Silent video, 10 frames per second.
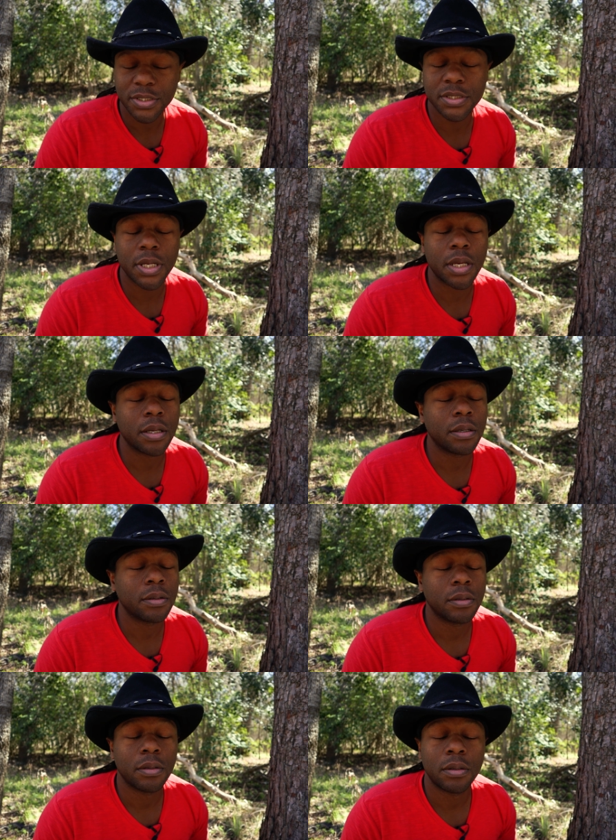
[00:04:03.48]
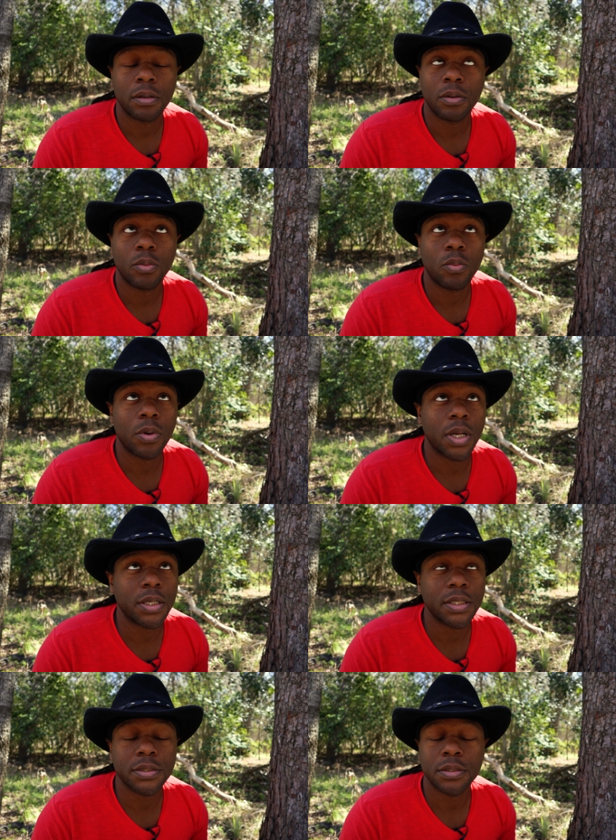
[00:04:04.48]
She's like,
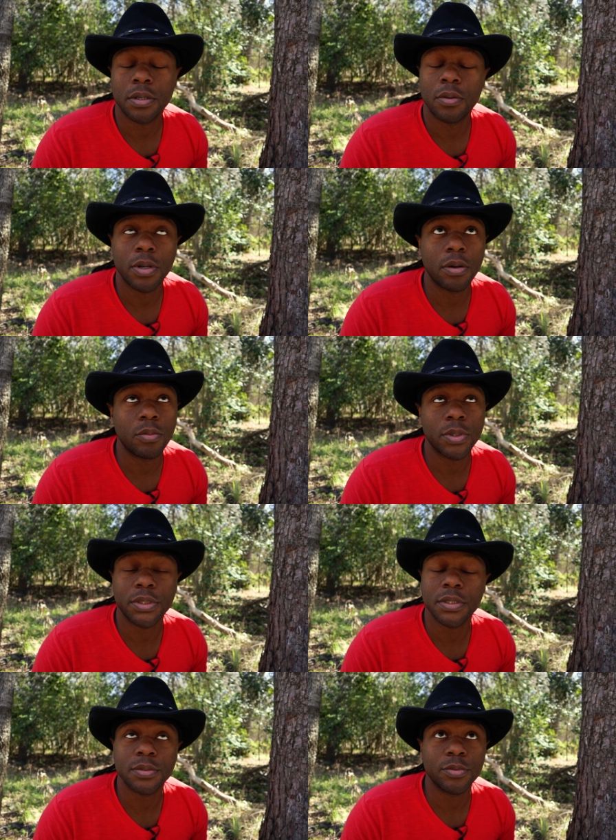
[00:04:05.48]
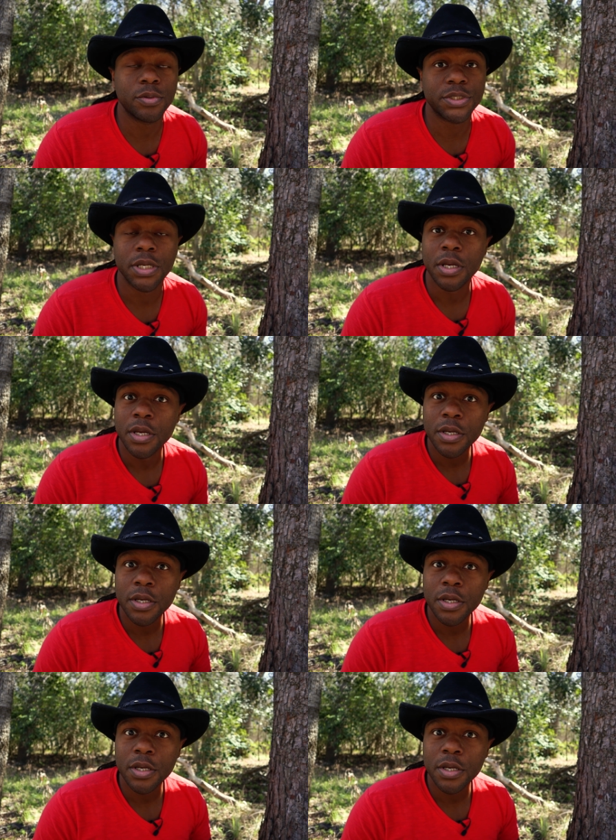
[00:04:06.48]
what is going on with this booty?